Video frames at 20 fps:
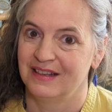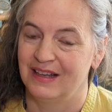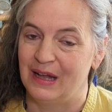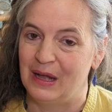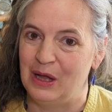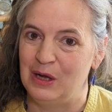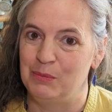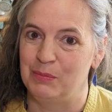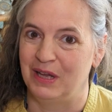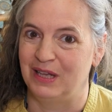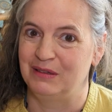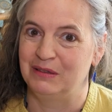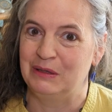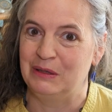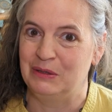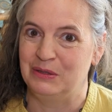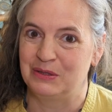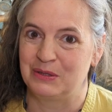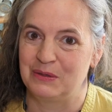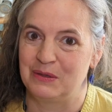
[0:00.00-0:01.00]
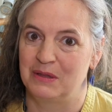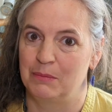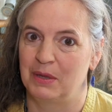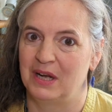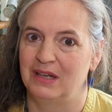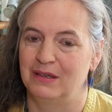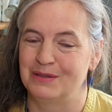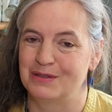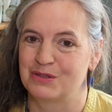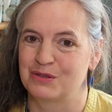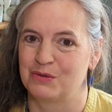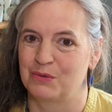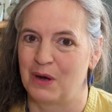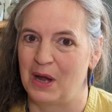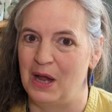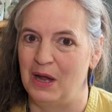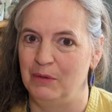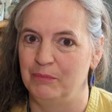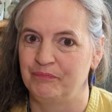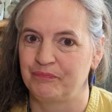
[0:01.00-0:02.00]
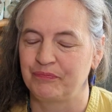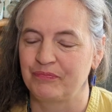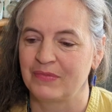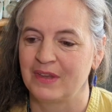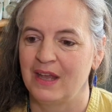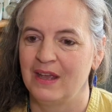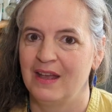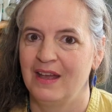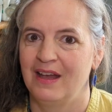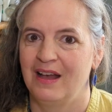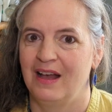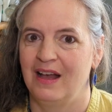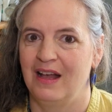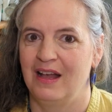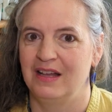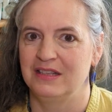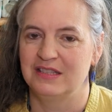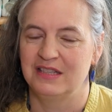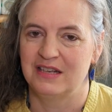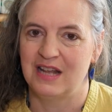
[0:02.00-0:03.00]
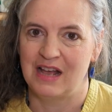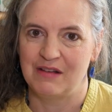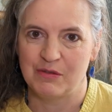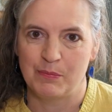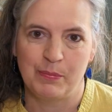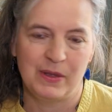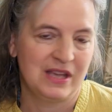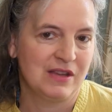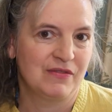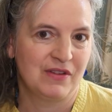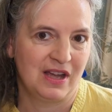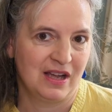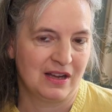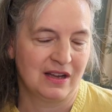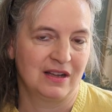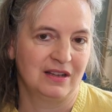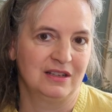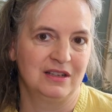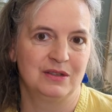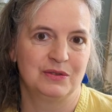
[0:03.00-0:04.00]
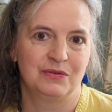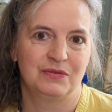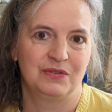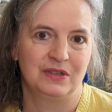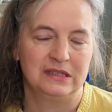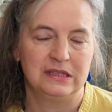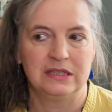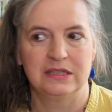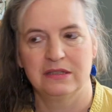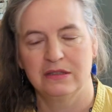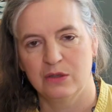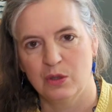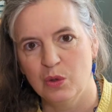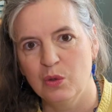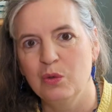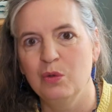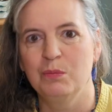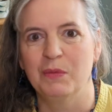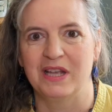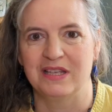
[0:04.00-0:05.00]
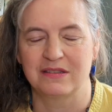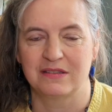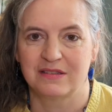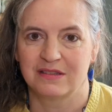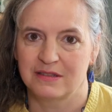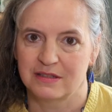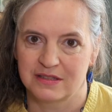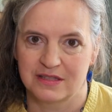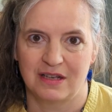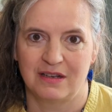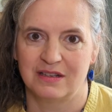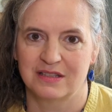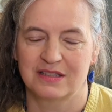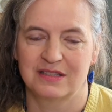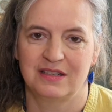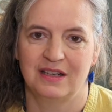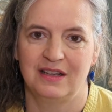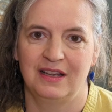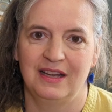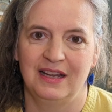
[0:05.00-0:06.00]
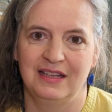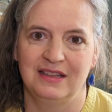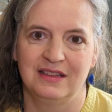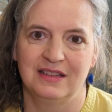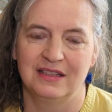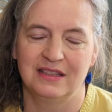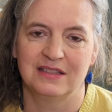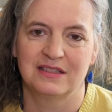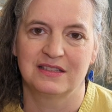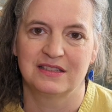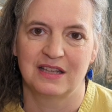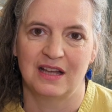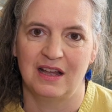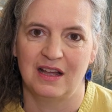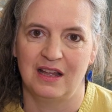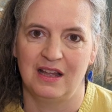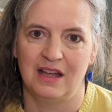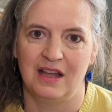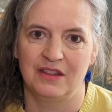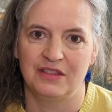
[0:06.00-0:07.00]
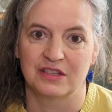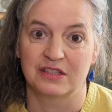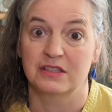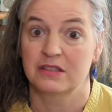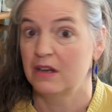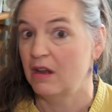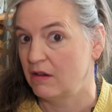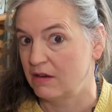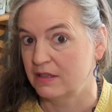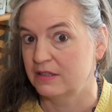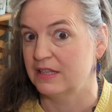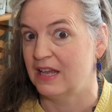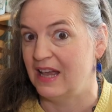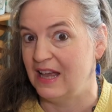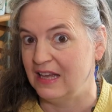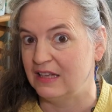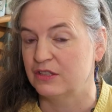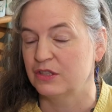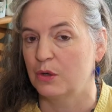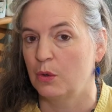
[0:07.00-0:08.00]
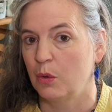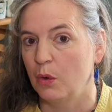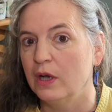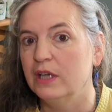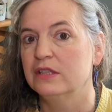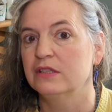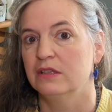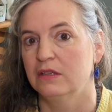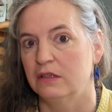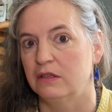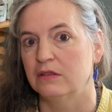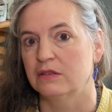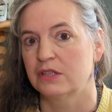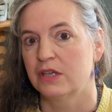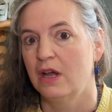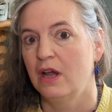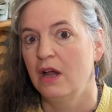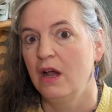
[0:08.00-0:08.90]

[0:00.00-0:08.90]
hoping that the plants grow. Did have a bit of a kind of almost a disaster in that the slugs ate quite a lot